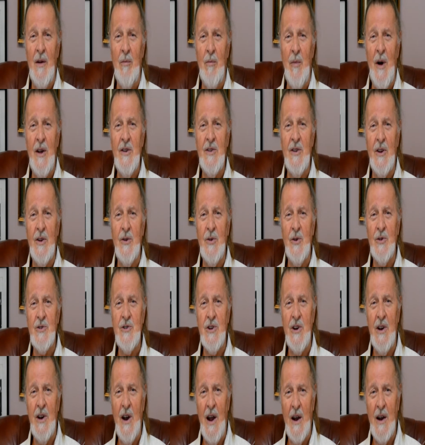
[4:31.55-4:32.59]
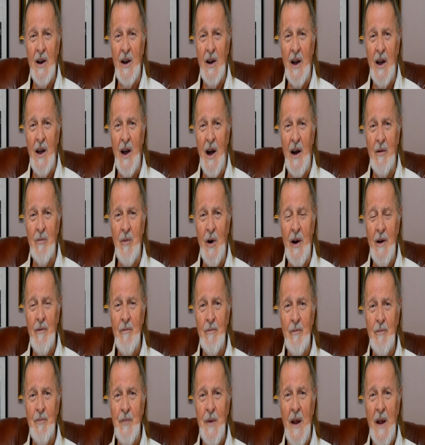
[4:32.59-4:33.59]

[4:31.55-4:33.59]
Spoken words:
Masatoshi Nakayama,